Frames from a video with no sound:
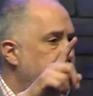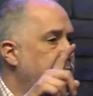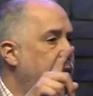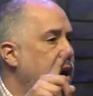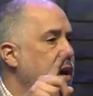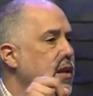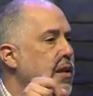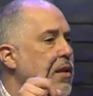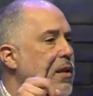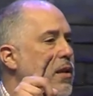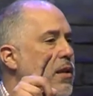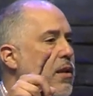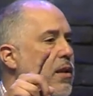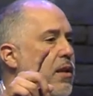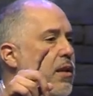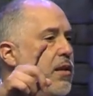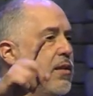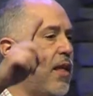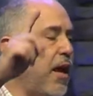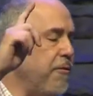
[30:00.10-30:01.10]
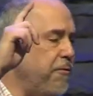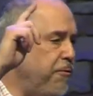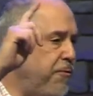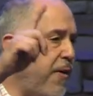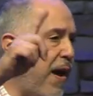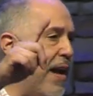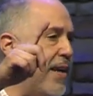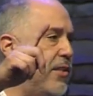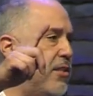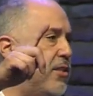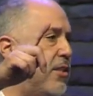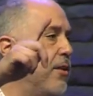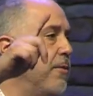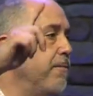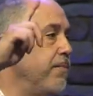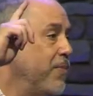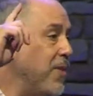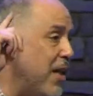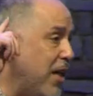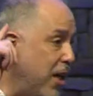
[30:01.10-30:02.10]
fought, that fight
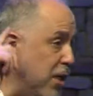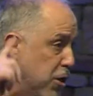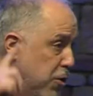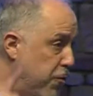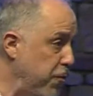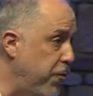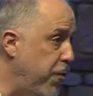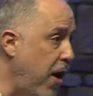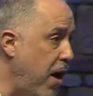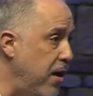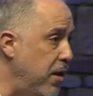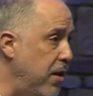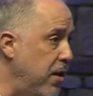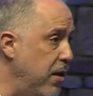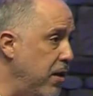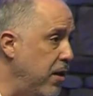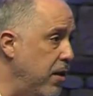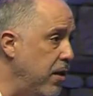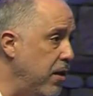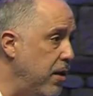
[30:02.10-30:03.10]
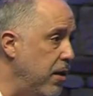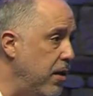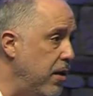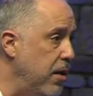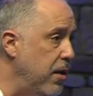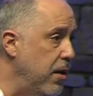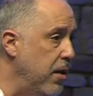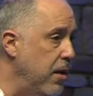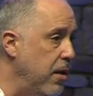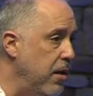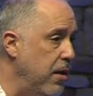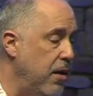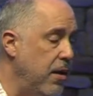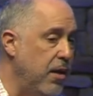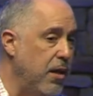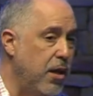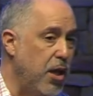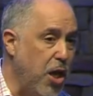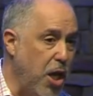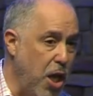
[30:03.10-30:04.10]
is fought
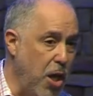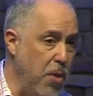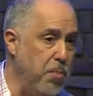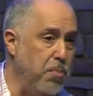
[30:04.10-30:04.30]
in